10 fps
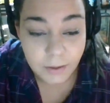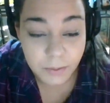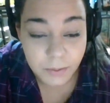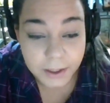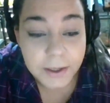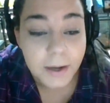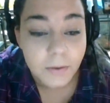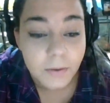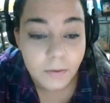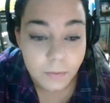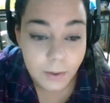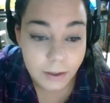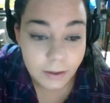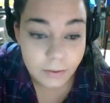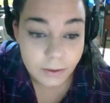to break out the
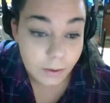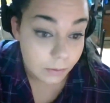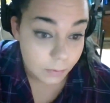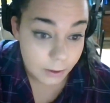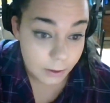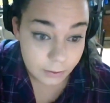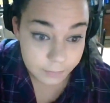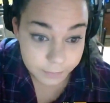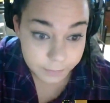windows, the old ones.